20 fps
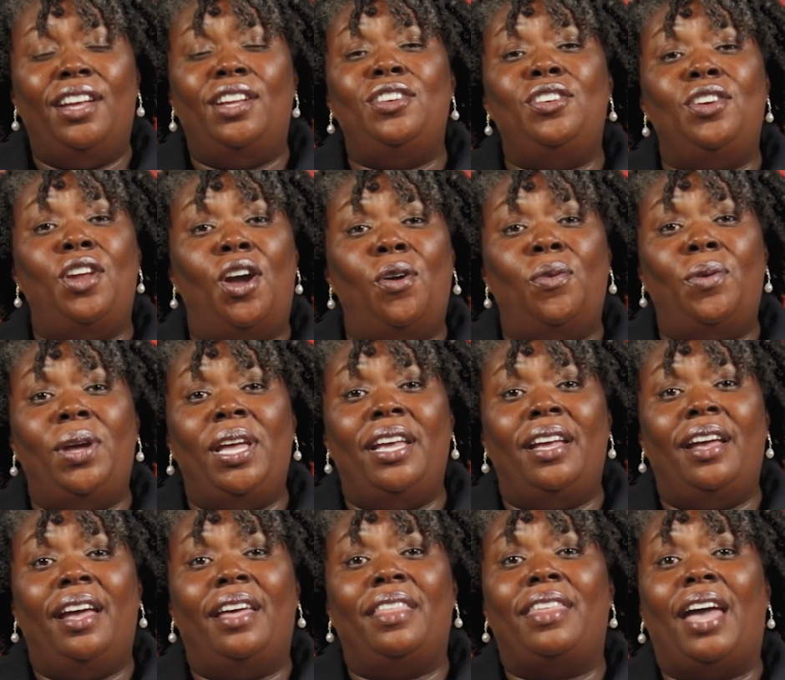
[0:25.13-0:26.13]

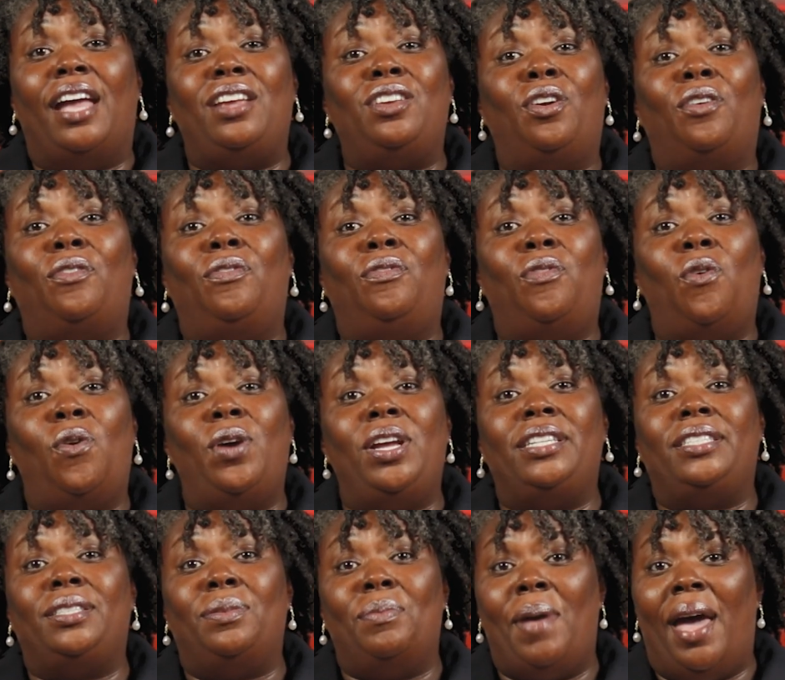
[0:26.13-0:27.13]
knowing that your
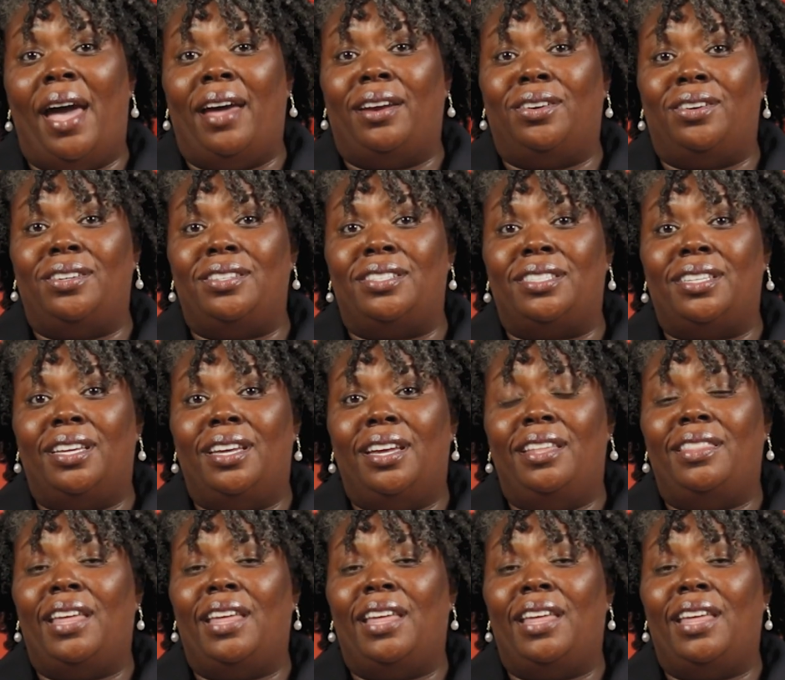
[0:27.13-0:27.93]
voice matters,